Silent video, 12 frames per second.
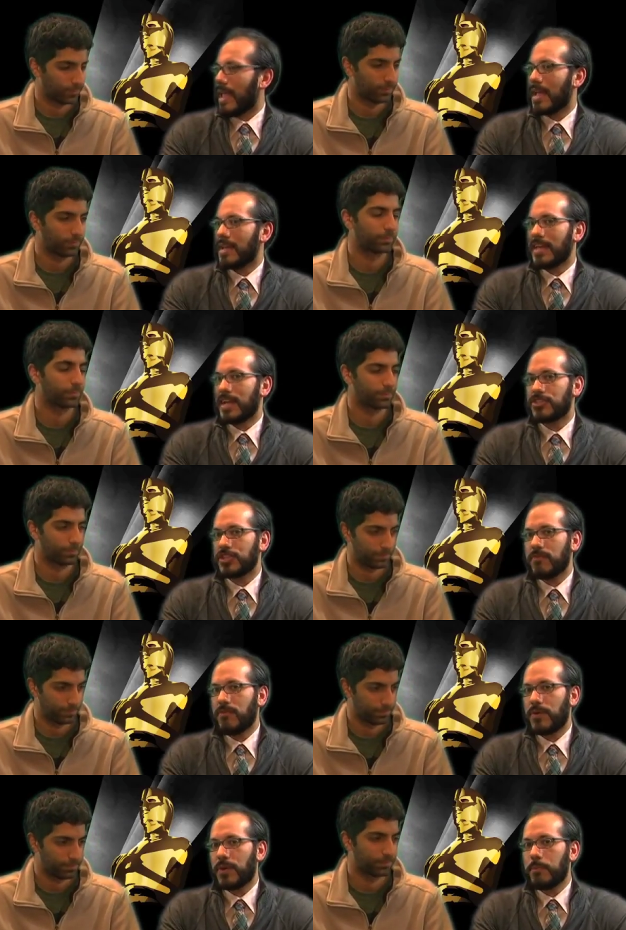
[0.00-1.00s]
Speaker 1: and he actually gave
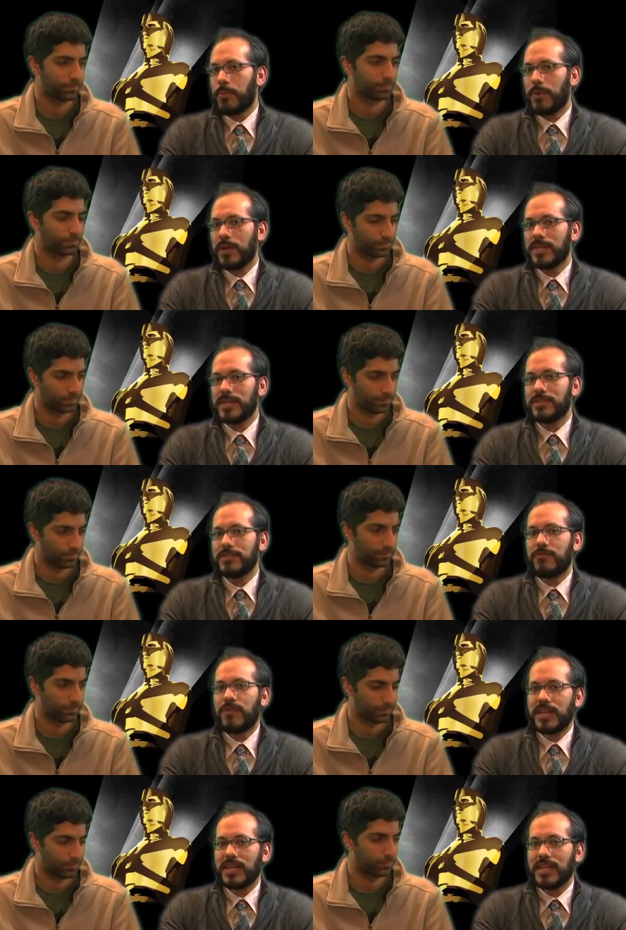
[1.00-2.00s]
a very poignant,
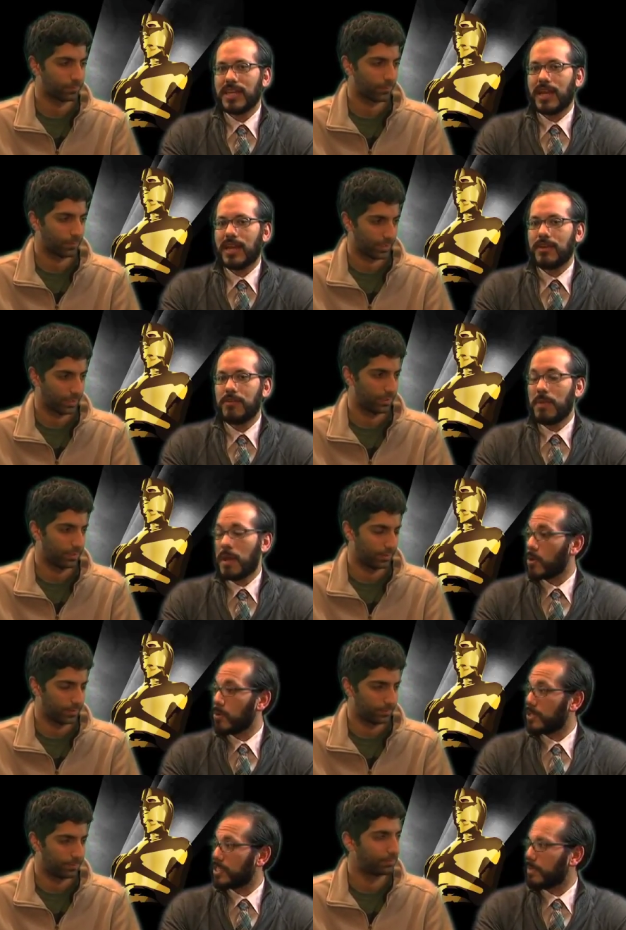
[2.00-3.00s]
funny, and
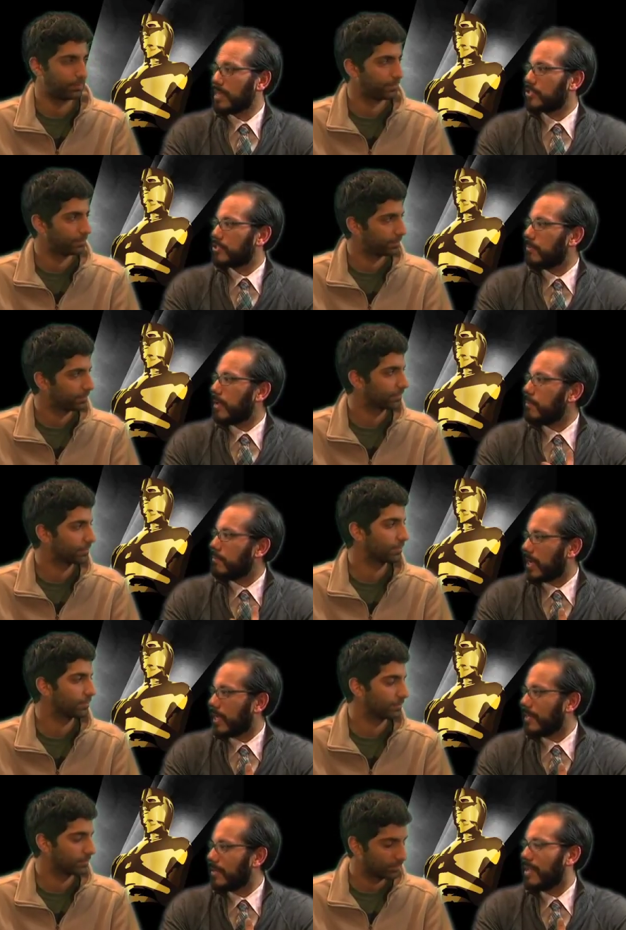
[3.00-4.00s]
memorable speech to my
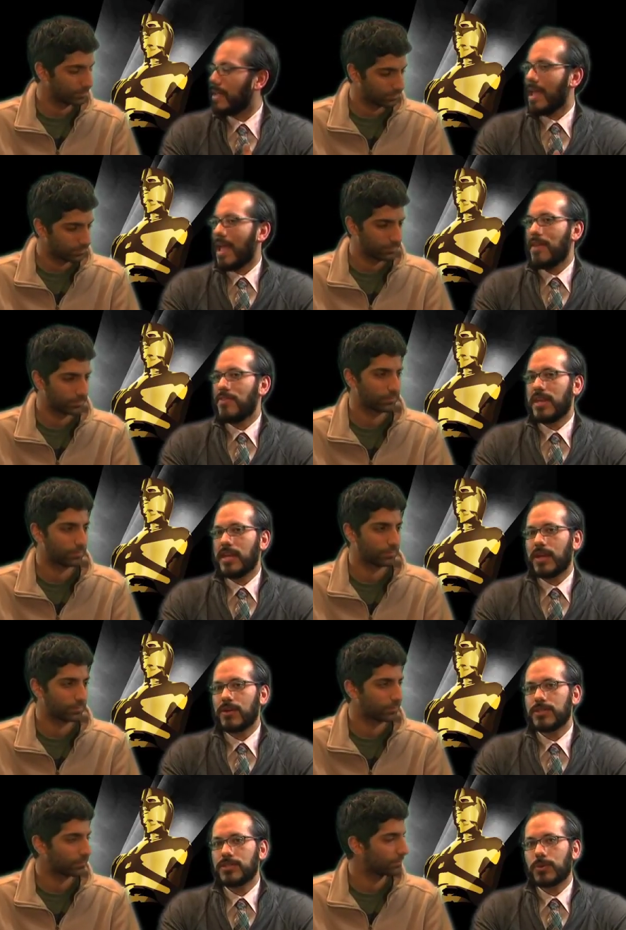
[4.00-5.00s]
mind. And then
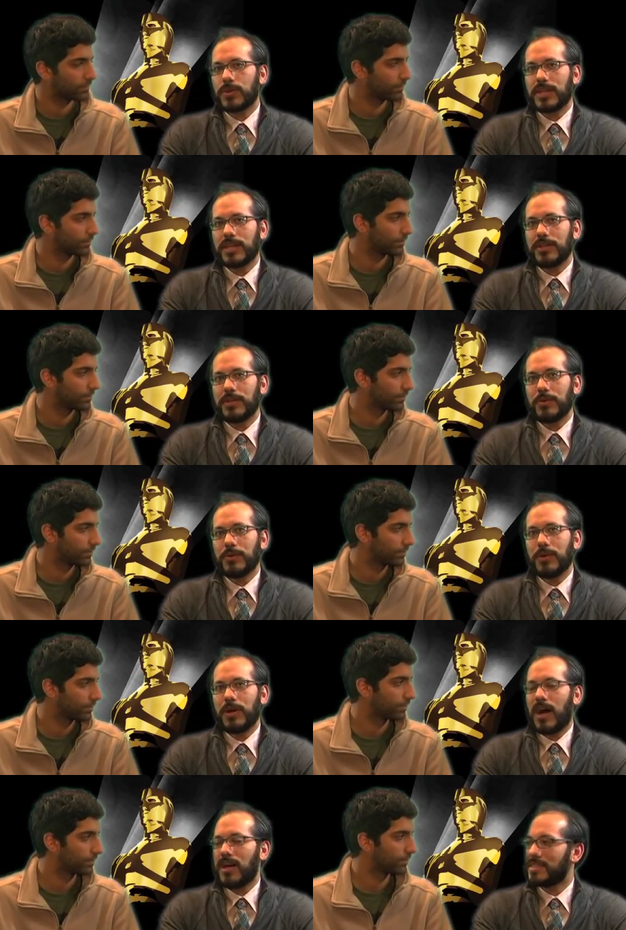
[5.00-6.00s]
Aaron Sorkin
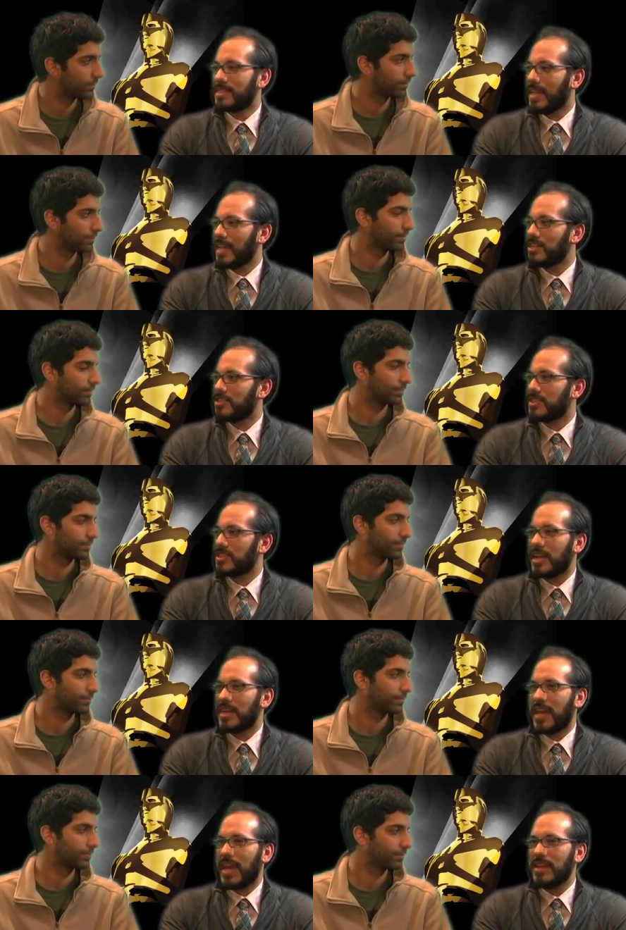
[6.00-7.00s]
on stage
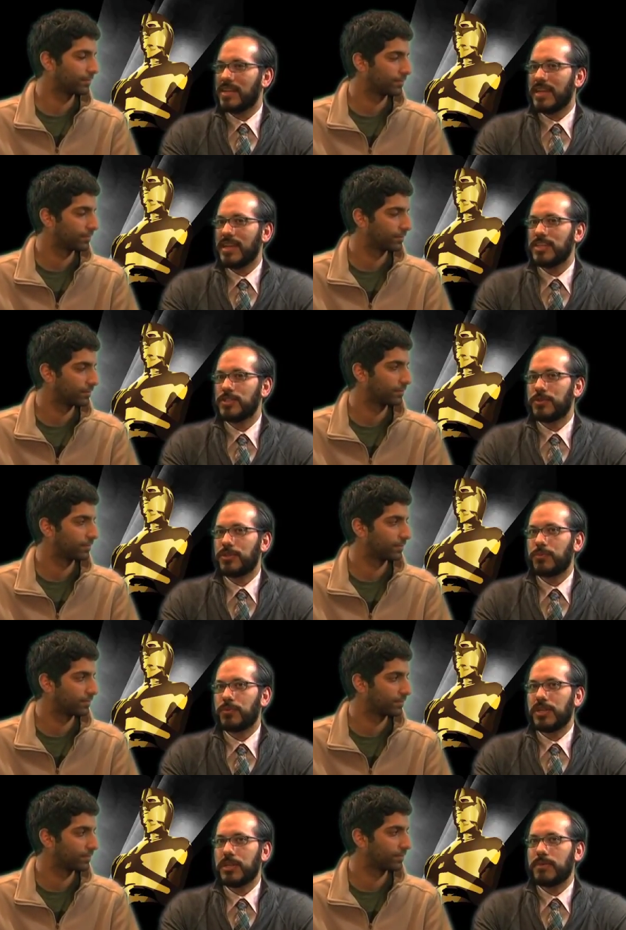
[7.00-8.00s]
decided to end his with a
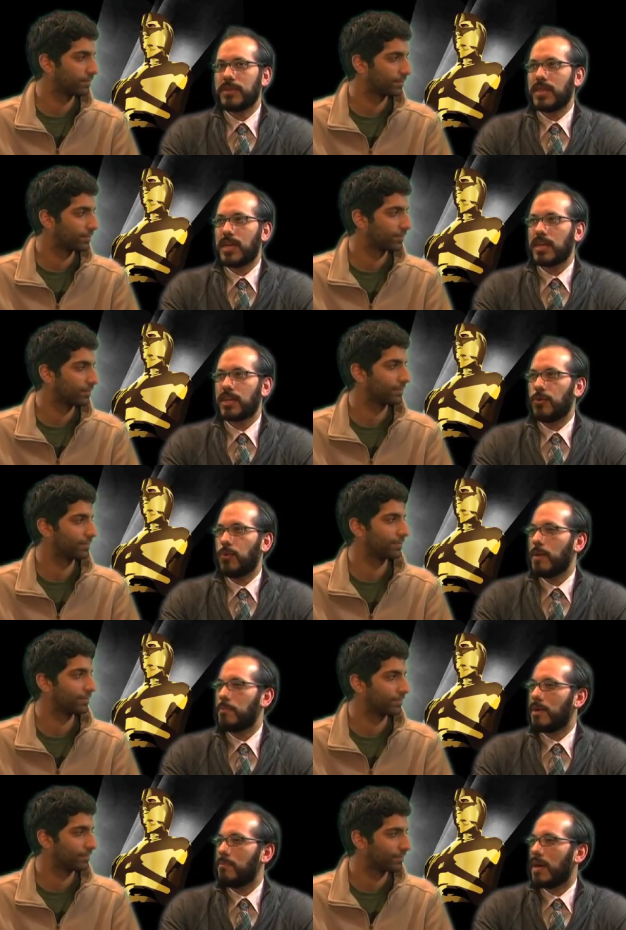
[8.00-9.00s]
really pathetic
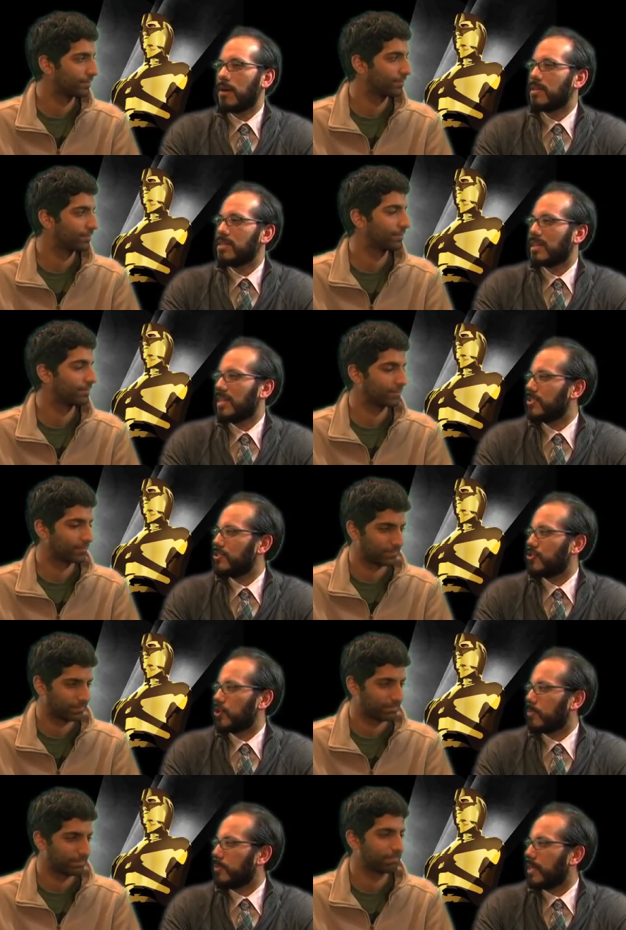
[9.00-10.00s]
quip about his kid's
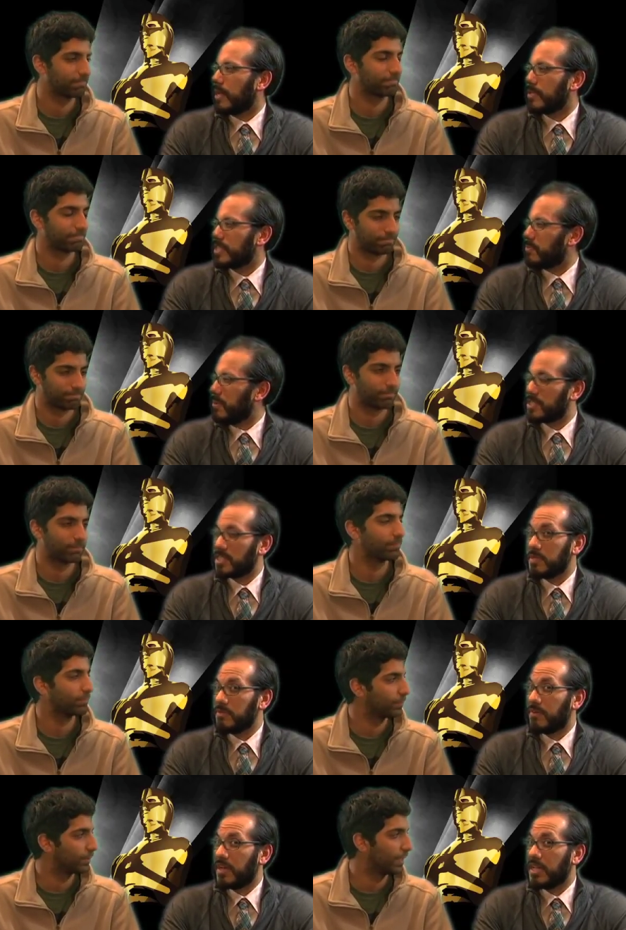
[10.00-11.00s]
gerbil that was supposed to
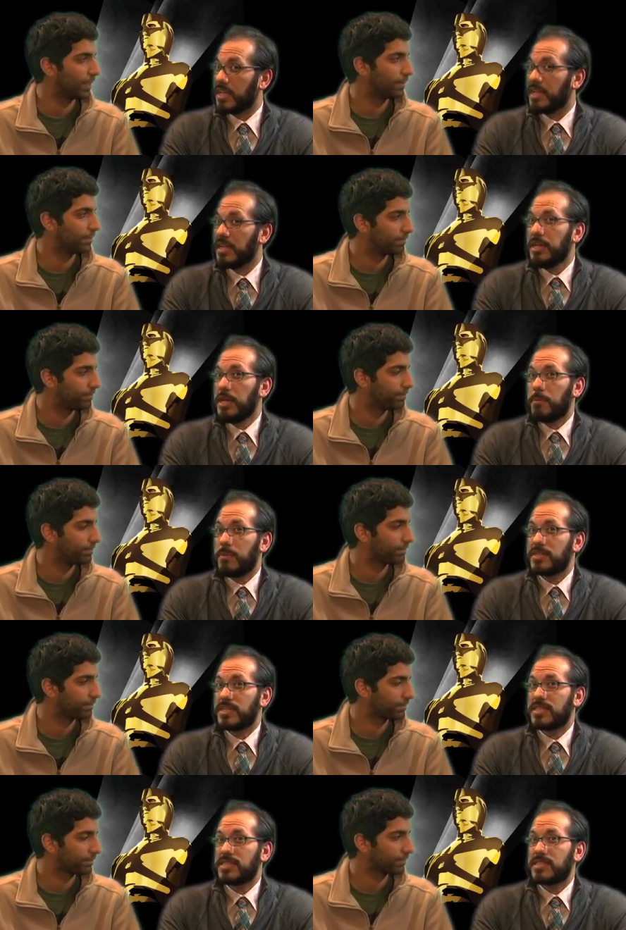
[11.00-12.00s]
be funny, but
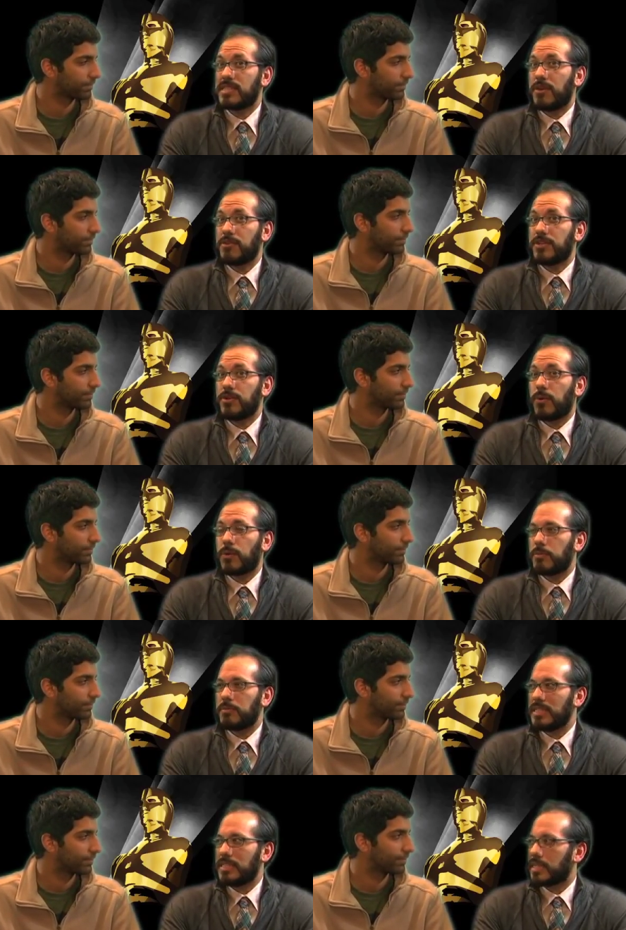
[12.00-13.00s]
just sounded
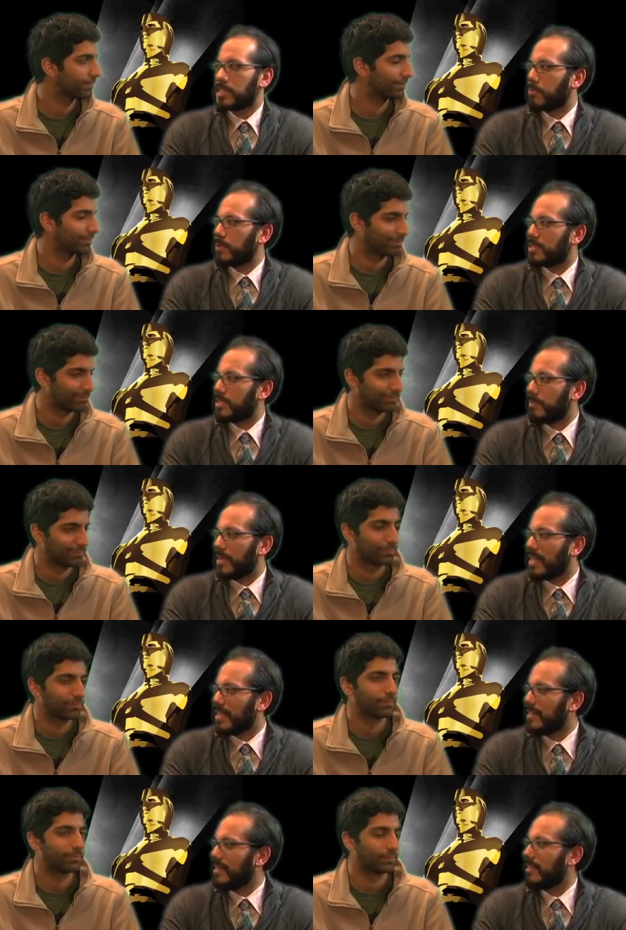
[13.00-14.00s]
horribly desperate to
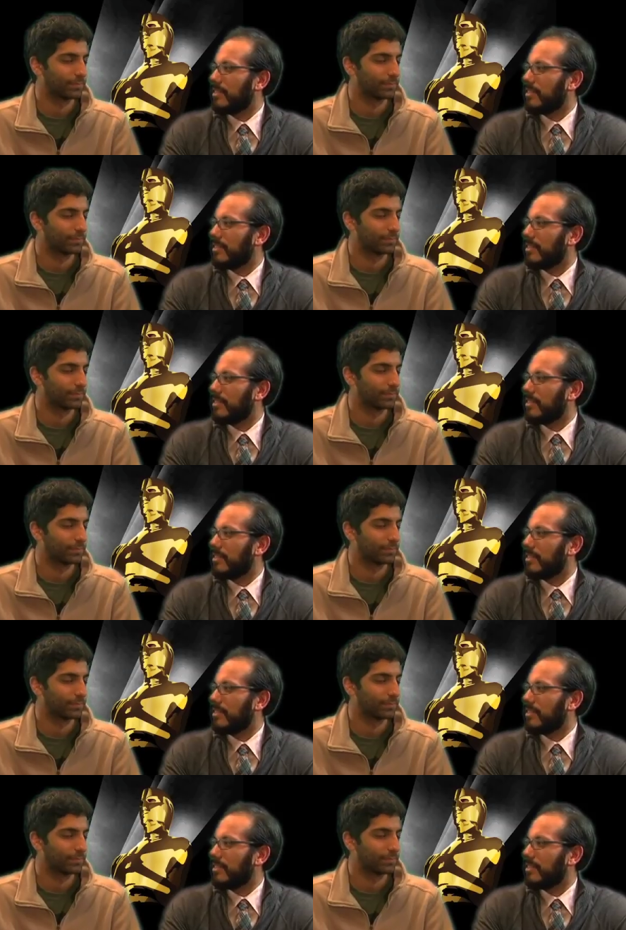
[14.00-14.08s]
me,